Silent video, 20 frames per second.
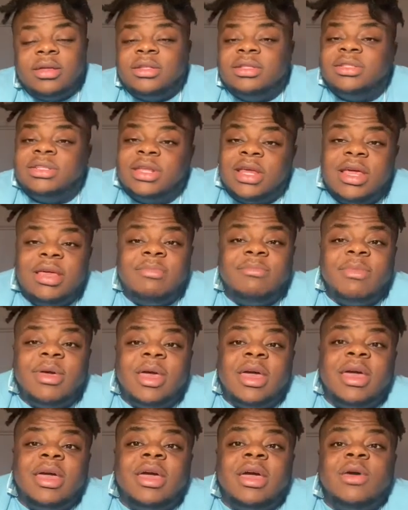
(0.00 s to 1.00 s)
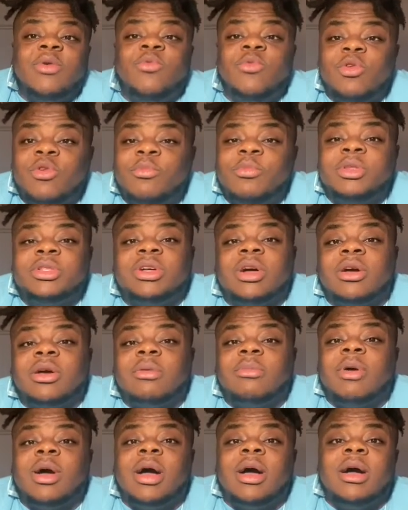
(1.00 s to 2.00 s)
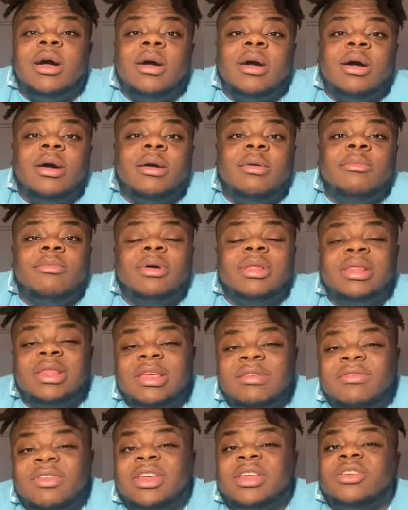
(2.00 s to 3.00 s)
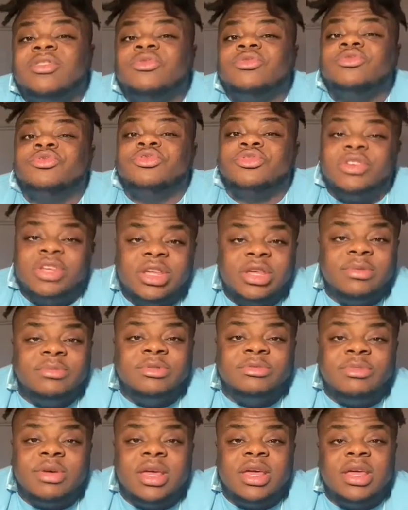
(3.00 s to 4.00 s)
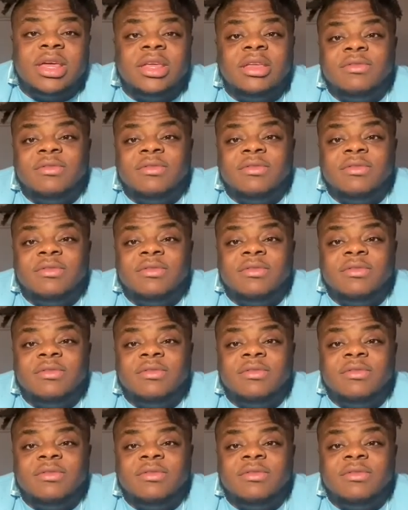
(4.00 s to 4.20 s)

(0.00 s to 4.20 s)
today, man, we're going to be talking about believing in your dreams, man.